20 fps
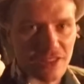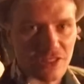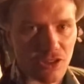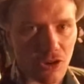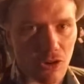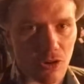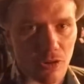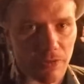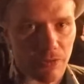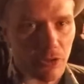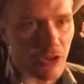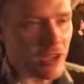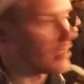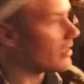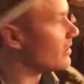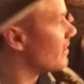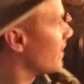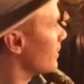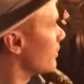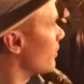So if you get
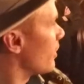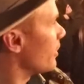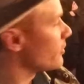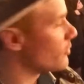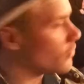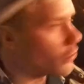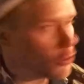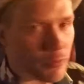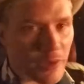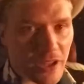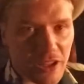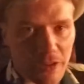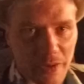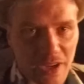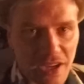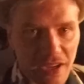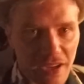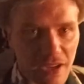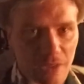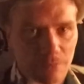in that line, you better
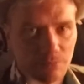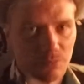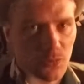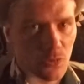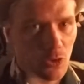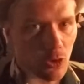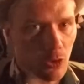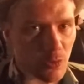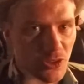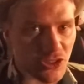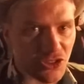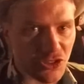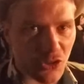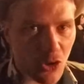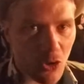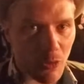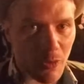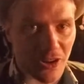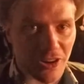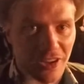be almost
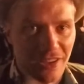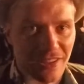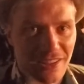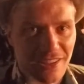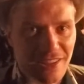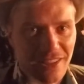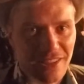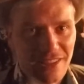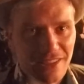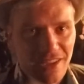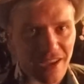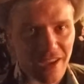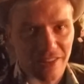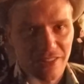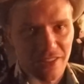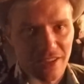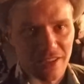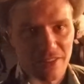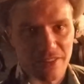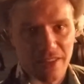sober.
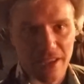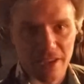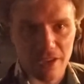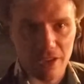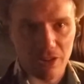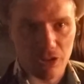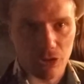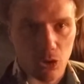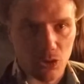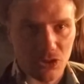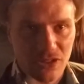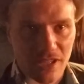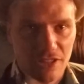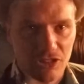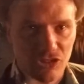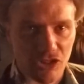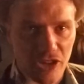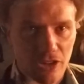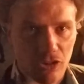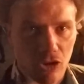And they close
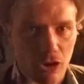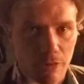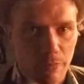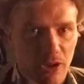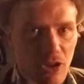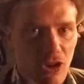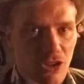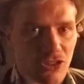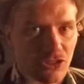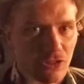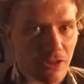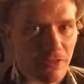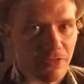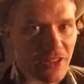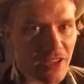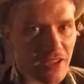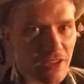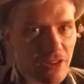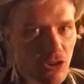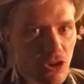at 3 o'clock because of
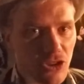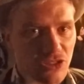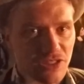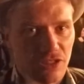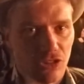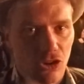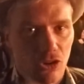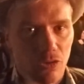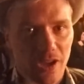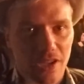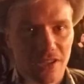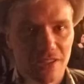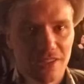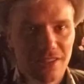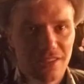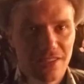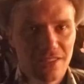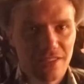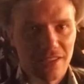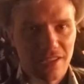the laws in Norway.
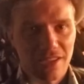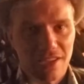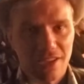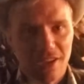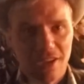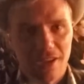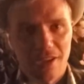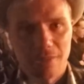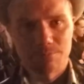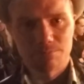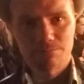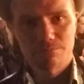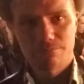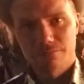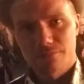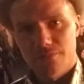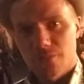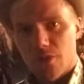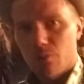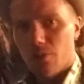
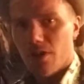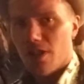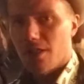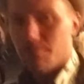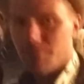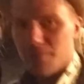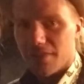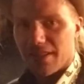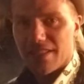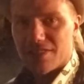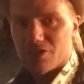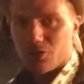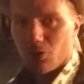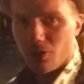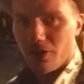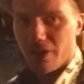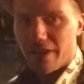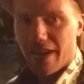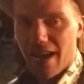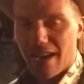Well, that's
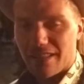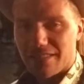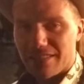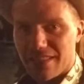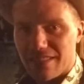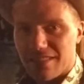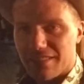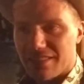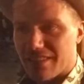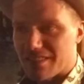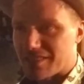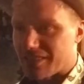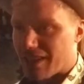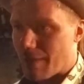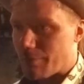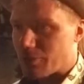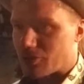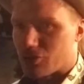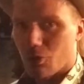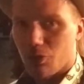all I had in this
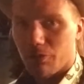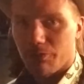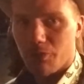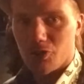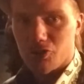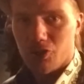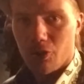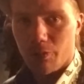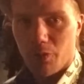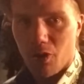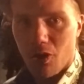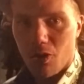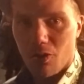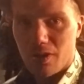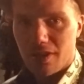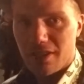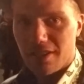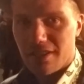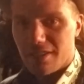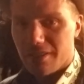episode of Oslo Pro.
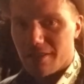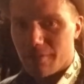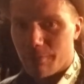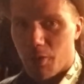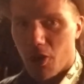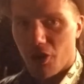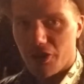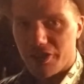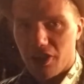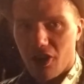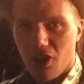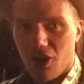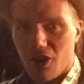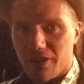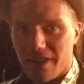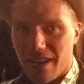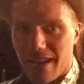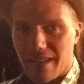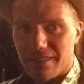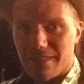Party
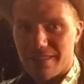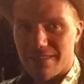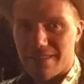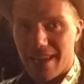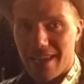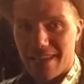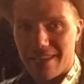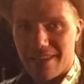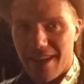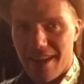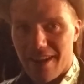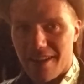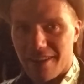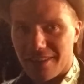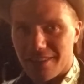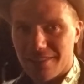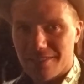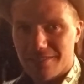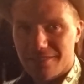hard and take care.